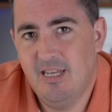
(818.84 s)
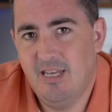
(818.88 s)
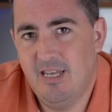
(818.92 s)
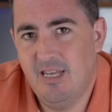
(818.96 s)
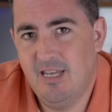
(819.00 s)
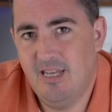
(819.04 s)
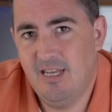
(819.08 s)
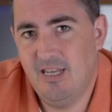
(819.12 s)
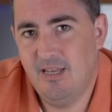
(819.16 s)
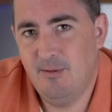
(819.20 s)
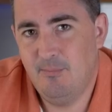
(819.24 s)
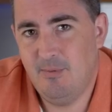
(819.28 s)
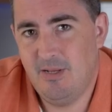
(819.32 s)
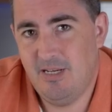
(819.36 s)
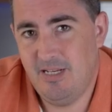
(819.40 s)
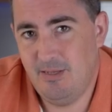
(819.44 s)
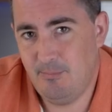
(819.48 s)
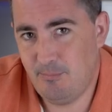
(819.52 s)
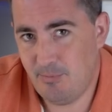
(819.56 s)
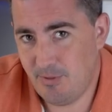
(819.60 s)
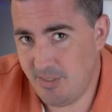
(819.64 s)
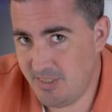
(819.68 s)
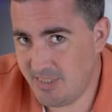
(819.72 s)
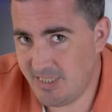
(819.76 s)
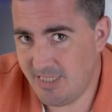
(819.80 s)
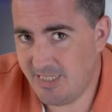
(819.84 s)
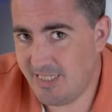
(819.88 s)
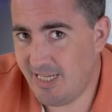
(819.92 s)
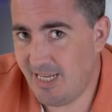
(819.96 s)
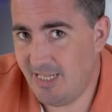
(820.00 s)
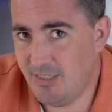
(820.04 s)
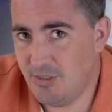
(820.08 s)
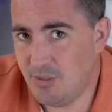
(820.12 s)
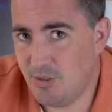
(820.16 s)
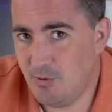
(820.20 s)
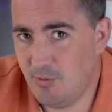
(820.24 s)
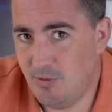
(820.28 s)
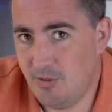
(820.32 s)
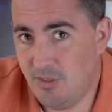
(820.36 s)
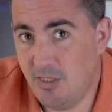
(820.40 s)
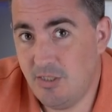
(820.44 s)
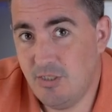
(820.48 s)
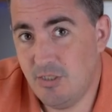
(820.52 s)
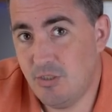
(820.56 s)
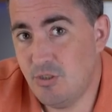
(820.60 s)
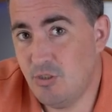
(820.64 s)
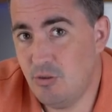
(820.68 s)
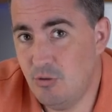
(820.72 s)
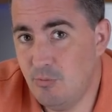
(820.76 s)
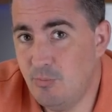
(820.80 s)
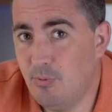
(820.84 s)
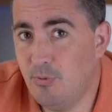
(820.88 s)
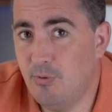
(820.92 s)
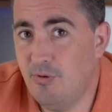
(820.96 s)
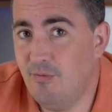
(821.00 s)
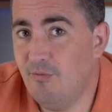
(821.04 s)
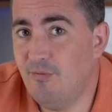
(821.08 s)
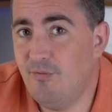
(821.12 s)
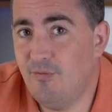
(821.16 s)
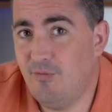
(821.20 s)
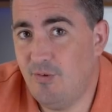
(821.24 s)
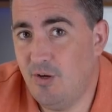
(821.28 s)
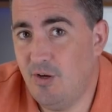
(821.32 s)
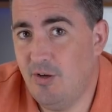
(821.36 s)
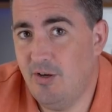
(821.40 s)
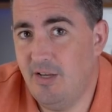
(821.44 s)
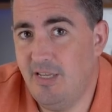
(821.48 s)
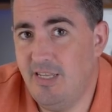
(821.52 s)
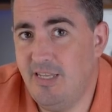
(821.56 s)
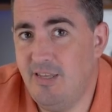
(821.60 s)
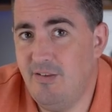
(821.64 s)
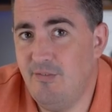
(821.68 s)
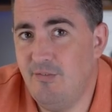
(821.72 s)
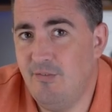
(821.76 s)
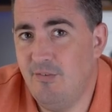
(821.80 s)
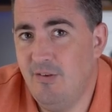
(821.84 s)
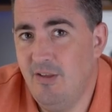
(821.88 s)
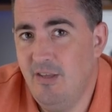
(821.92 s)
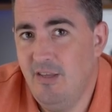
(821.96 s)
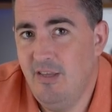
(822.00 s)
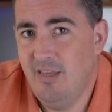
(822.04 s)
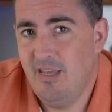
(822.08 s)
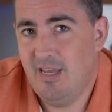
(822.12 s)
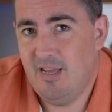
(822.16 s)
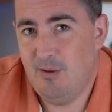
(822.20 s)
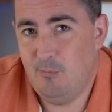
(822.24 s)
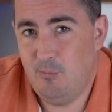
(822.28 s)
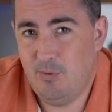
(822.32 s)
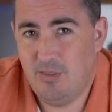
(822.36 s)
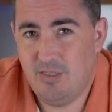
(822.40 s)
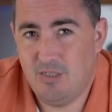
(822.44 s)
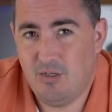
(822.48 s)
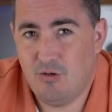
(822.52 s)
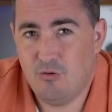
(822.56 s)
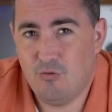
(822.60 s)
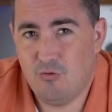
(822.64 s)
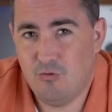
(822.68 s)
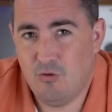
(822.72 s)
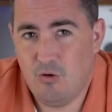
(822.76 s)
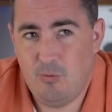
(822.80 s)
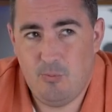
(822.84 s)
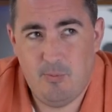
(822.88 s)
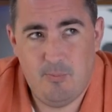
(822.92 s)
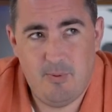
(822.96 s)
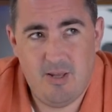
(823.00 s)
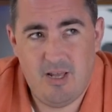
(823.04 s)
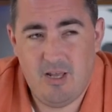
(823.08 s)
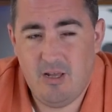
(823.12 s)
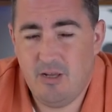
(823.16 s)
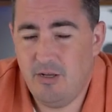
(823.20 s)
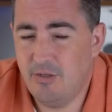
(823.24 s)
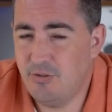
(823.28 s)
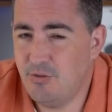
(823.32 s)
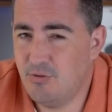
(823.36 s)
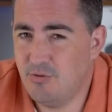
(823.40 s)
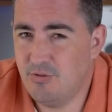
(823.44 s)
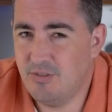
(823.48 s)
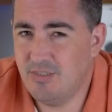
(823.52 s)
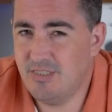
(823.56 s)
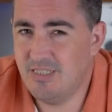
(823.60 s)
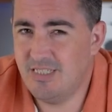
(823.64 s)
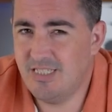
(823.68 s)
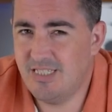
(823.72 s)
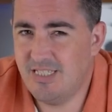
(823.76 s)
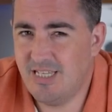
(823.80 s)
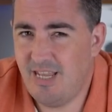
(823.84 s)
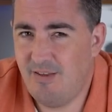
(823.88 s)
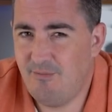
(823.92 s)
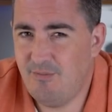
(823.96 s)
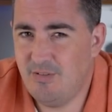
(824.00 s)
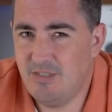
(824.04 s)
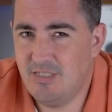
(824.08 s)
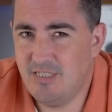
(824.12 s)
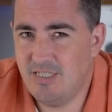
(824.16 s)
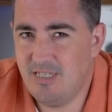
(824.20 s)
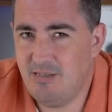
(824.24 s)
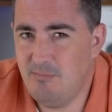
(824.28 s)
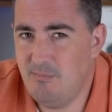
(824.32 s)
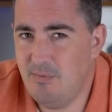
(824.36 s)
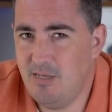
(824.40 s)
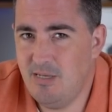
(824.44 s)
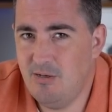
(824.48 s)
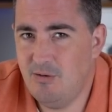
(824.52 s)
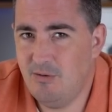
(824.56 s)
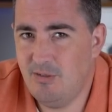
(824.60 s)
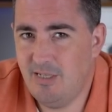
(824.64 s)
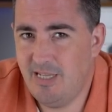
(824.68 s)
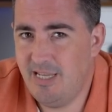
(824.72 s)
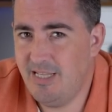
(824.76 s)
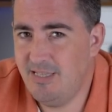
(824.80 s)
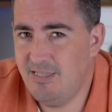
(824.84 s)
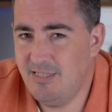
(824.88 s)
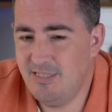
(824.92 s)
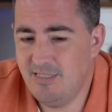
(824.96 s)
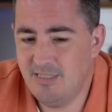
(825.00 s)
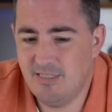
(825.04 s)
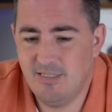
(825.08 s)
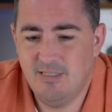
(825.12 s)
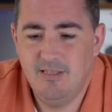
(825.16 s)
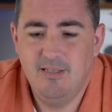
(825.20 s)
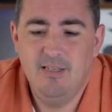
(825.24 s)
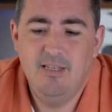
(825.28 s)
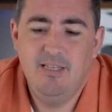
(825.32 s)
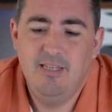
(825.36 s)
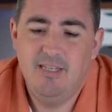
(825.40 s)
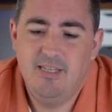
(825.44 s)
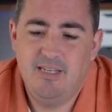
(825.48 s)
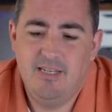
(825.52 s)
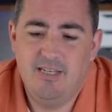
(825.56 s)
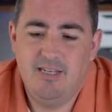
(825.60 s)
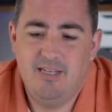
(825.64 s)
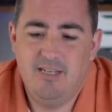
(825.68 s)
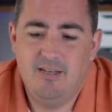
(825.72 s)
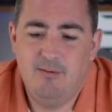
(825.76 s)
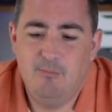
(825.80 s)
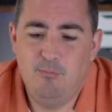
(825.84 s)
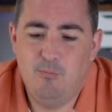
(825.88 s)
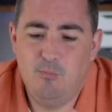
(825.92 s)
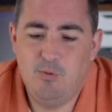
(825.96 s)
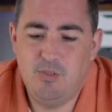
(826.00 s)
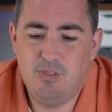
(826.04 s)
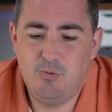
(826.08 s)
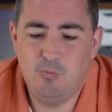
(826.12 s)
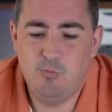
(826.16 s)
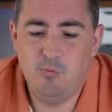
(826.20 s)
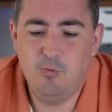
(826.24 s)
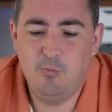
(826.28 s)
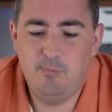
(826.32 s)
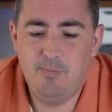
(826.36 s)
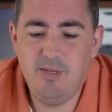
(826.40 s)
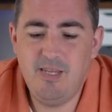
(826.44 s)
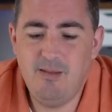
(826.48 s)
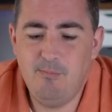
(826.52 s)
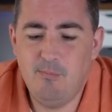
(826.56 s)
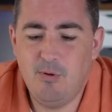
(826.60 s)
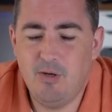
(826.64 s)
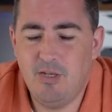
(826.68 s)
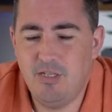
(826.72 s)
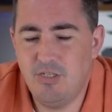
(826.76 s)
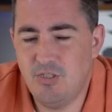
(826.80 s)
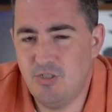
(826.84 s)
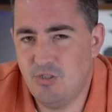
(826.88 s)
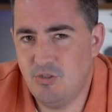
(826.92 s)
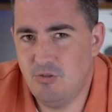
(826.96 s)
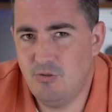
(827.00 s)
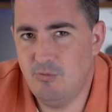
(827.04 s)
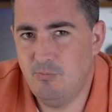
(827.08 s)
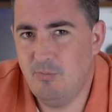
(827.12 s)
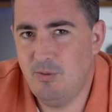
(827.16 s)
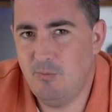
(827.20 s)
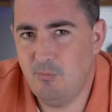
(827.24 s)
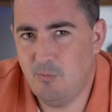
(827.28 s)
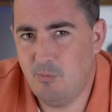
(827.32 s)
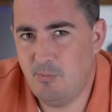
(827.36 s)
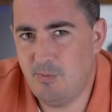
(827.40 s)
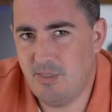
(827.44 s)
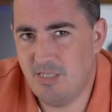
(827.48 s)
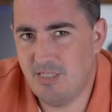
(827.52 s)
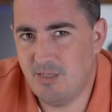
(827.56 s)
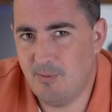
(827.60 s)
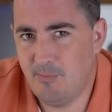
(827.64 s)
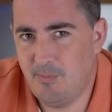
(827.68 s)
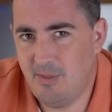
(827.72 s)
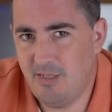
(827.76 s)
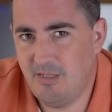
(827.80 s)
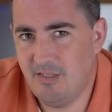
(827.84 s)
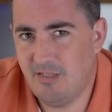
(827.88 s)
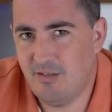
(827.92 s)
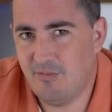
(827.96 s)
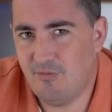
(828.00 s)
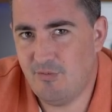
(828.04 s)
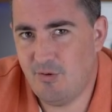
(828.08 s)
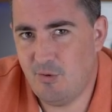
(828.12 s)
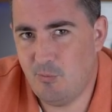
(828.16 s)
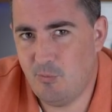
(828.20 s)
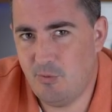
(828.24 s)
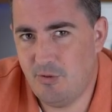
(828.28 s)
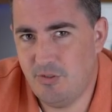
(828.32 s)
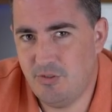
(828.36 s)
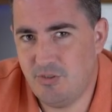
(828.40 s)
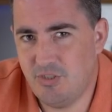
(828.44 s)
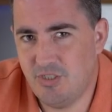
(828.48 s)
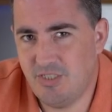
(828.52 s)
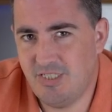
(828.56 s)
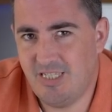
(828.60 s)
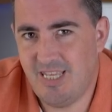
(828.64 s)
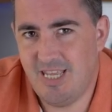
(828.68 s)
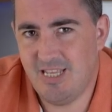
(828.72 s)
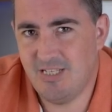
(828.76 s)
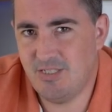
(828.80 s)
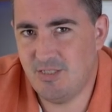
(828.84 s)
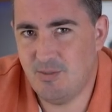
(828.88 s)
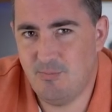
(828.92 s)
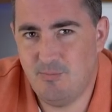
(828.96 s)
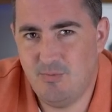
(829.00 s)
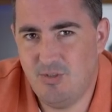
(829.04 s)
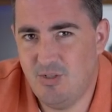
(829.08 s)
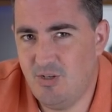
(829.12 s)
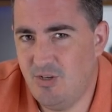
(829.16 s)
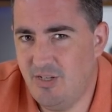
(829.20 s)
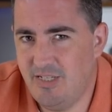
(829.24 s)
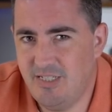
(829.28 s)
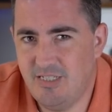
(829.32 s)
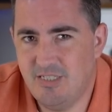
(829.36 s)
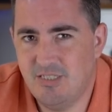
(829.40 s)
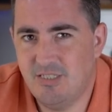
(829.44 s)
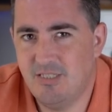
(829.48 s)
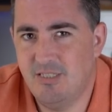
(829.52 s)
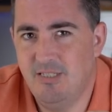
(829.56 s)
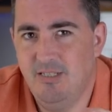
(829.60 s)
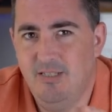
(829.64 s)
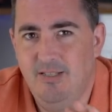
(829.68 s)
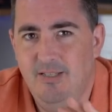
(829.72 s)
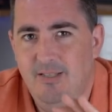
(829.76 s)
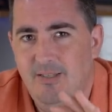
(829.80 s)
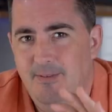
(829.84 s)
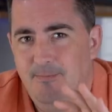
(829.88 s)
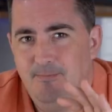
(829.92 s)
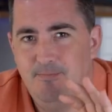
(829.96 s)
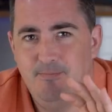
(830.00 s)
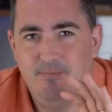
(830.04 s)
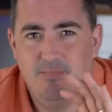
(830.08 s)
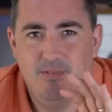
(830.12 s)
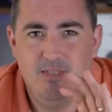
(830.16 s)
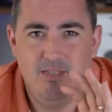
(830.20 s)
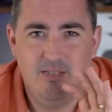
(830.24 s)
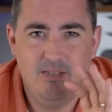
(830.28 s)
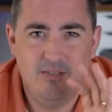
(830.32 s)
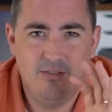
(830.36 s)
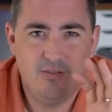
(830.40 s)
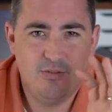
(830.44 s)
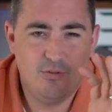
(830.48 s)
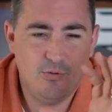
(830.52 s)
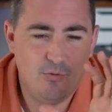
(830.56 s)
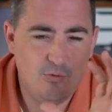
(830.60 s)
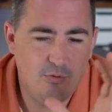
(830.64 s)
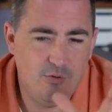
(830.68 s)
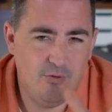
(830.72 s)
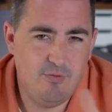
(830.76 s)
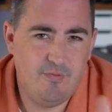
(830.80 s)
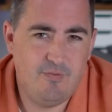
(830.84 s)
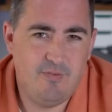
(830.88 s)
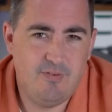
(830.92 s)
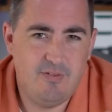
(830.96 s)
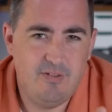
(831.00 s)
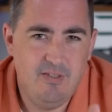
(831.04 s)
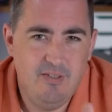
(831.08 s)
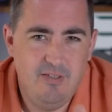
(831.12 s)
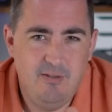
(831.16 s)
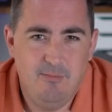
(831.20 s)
And it brings it down to another 2.5, and with the crop about 170mm lens, which will be my zoom. It will be something that if I want to just get some nice sort of